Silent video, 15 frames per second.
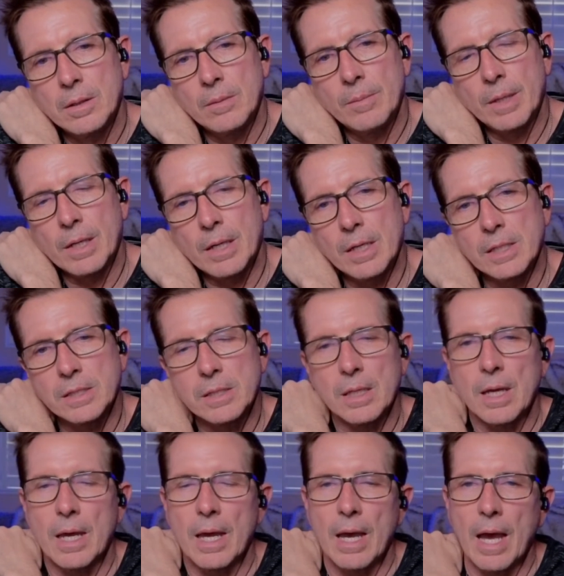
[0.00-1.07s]
because
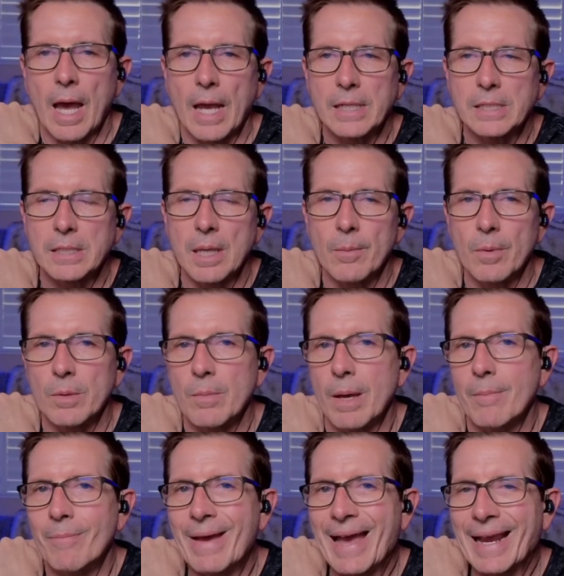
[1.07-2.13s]
I slept with my
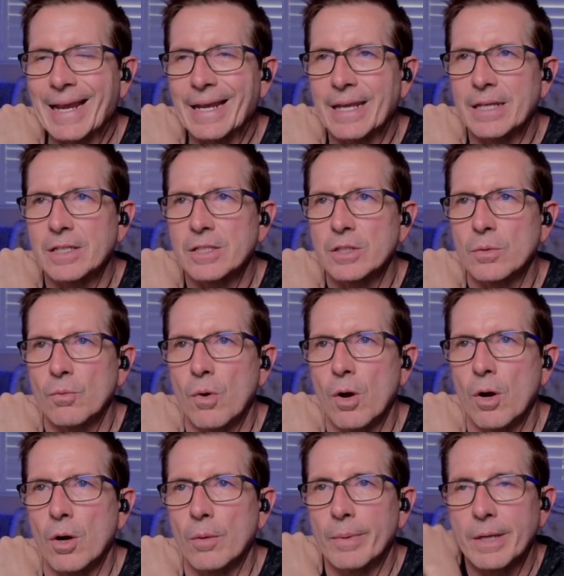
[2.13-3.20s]
back against the
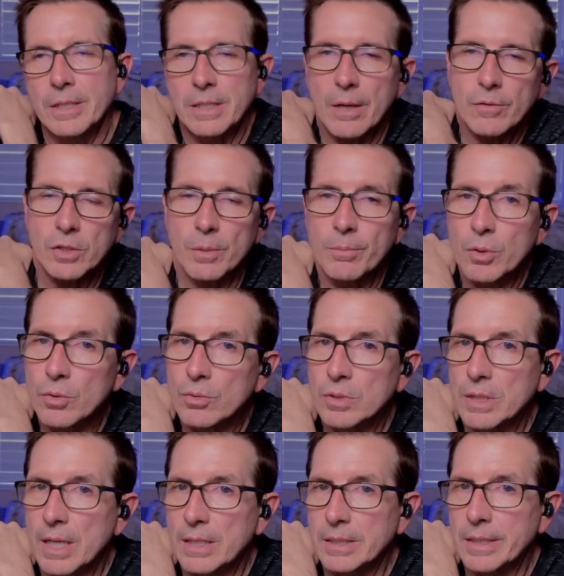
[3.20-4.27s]
wall because I was abused
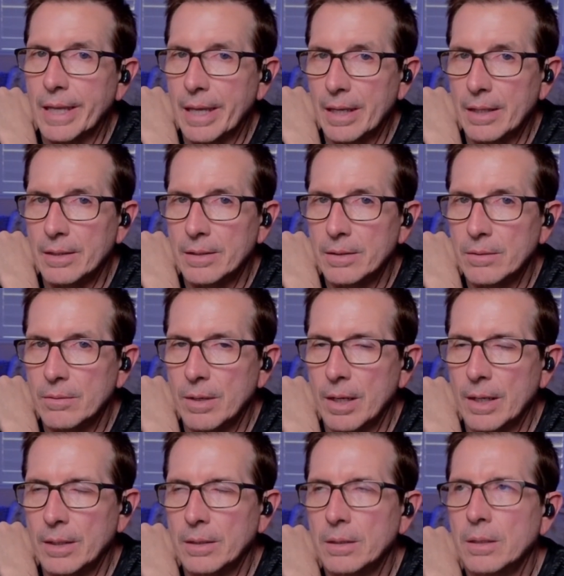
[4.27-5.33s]
as a kid,
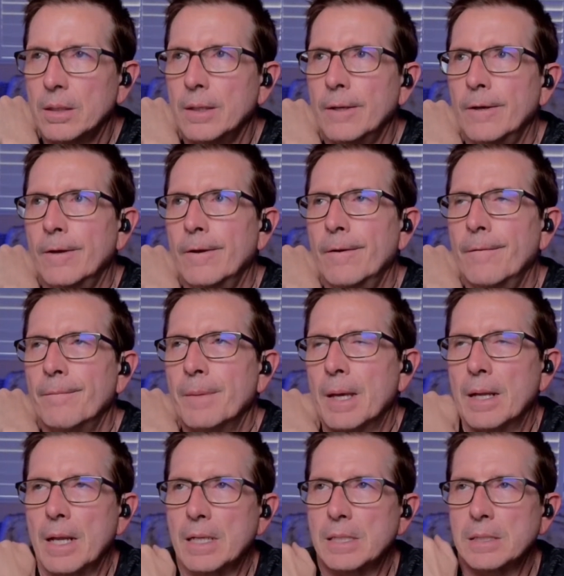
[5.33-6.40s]
right?
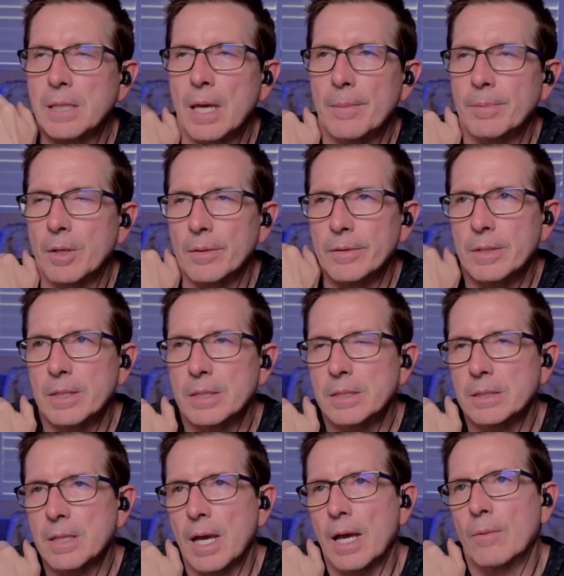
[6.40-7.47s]
And I slept on this
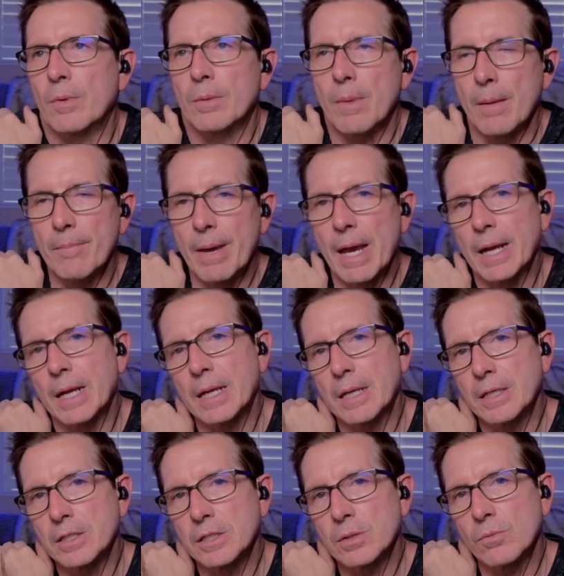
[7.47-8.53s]
side with my back
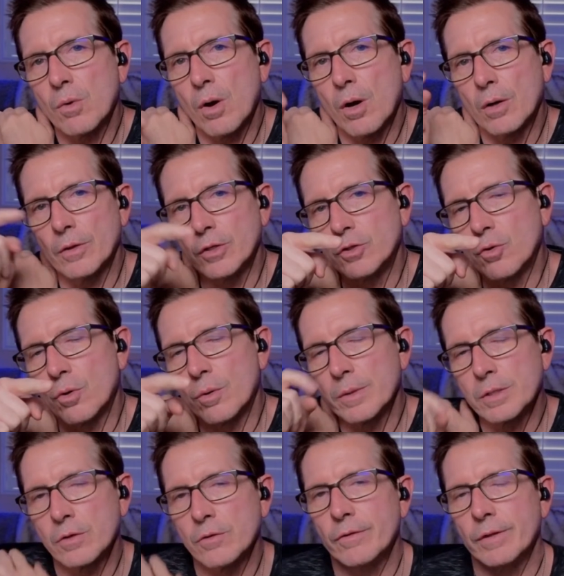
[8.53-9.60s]
against the wall and the door
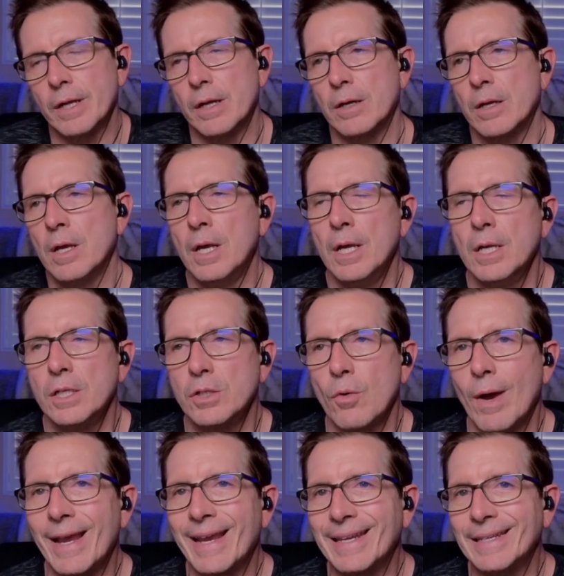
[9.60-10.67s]
was over there. So
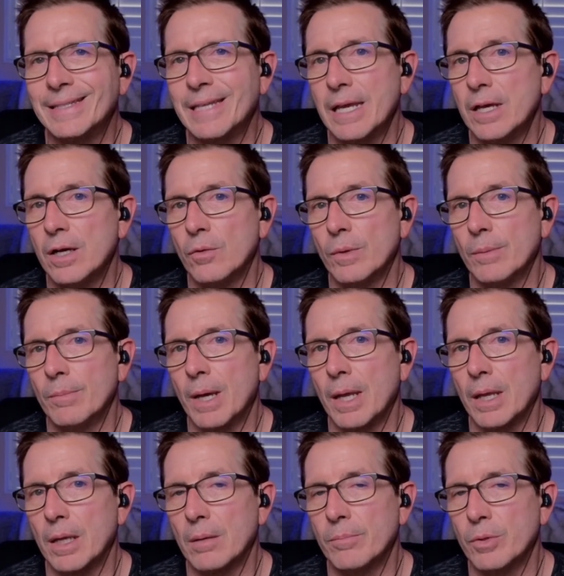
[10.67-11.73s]
I could tell when my
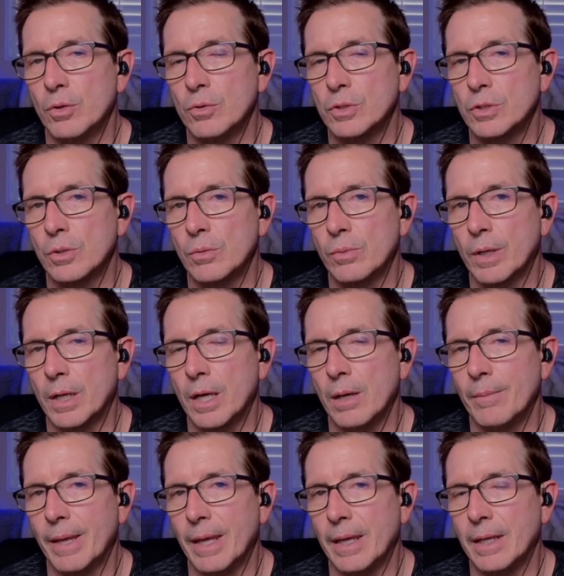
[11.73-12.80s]
abuser would
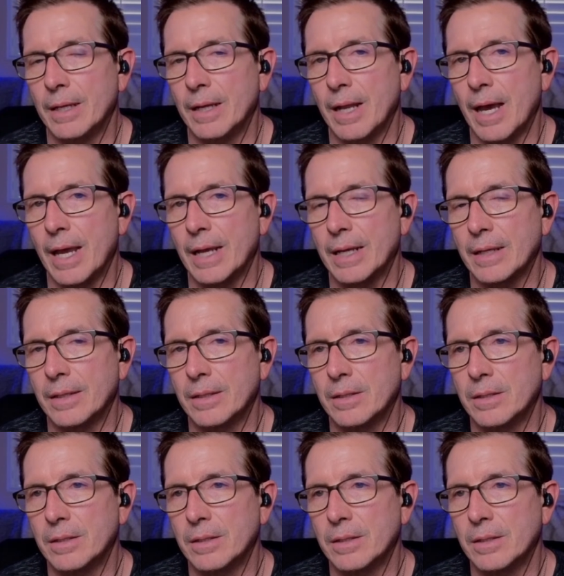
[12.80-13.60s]
come in and I could